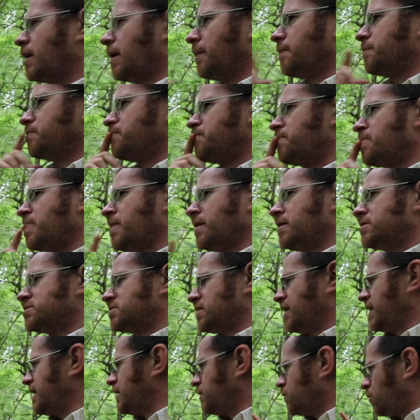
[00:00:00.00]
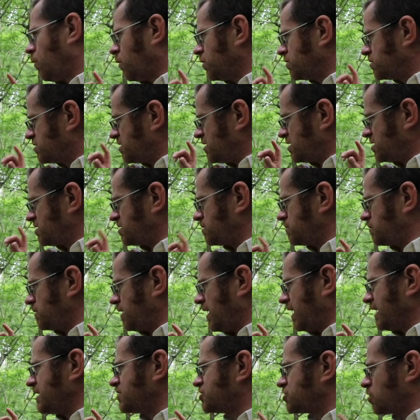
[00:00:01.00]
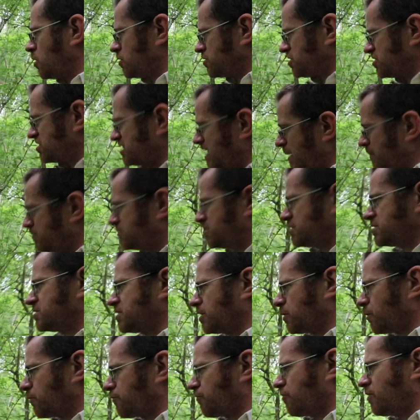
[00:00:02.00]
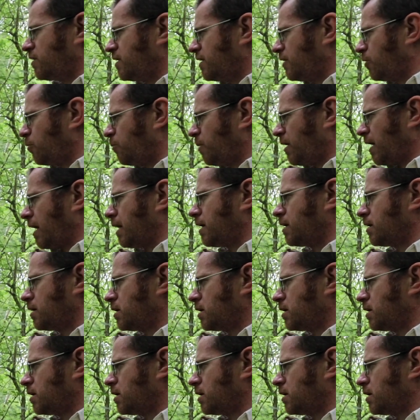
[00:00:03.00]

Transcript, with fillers: Yep. So he was in charge of Sapperton Tunnel for a little bit.